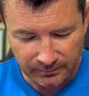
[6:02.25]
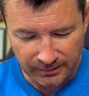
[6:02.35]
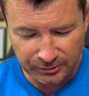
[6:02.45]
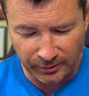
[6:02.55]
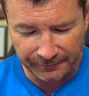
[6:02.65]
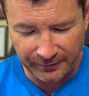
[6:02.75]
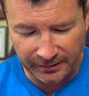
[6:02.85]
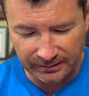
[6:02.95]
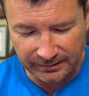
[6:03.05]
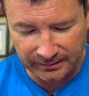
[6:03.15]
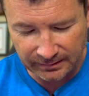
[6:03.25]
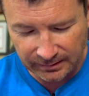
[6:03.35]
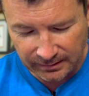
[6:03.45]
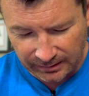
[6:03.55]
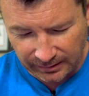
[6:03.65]
It's a great feeling,
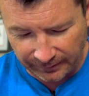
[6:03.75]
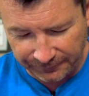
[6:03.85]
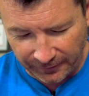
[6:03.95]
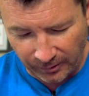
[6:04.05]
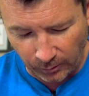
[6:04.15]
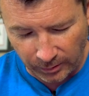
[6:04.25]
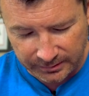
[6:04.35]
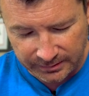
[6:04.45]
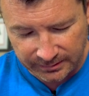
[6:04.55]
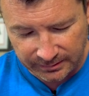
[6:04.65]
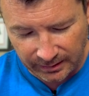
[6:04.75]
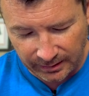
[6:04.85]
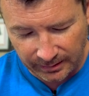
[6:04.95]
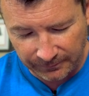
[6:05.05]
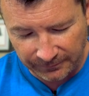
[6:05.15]
like fireworks.
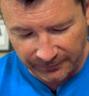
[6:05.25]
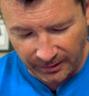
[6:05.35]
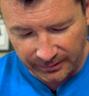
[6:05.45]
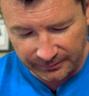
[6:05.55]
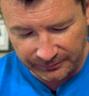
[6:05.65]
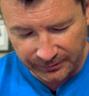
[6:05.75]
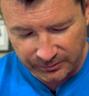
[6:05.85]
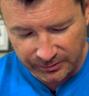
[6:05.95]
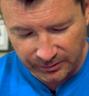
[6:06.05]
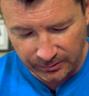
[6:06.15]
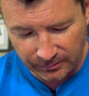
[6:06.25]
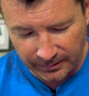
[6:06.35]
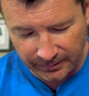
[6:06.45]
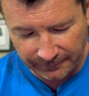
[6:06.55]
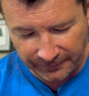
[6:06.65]
I'm fond of YouTube
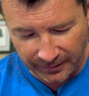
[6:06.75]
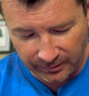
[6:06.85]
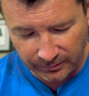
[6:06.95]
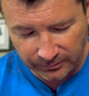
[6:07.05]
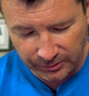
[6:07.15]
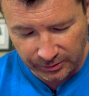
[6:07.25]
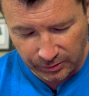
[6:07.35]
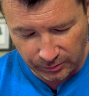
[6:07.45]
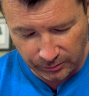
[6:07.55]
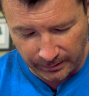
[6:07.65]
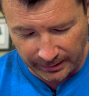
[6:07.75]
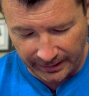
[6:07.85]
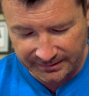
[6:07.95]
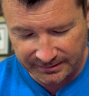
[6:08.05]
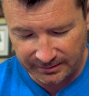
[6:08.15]
and found you by
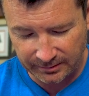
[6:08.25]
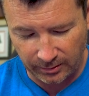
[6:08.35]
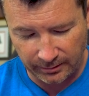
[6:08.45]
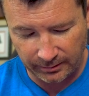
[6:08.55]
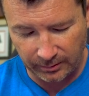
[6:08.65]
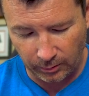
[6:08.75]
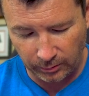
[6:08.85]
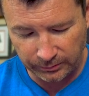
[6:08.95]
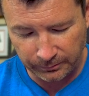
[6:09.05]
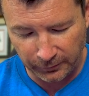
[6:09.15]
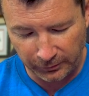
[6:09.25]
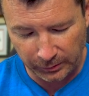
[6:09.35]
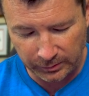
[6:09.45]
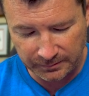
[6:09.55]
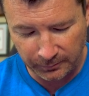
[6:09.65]
accident on an old Mover
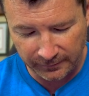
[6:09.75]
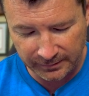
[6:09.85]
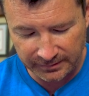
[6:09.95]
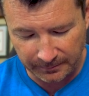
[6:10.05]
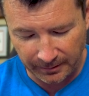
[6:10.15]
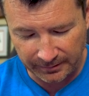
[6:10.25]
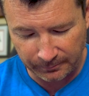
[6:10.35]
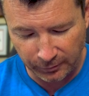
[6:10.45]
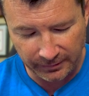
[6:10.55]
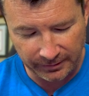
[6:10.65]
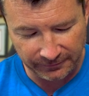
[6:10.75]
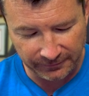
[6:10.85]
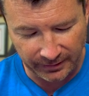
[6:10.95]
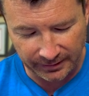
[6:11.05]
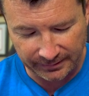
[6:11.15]
Ruins movies about the movie
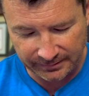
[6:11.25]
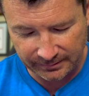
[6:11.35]
Flight.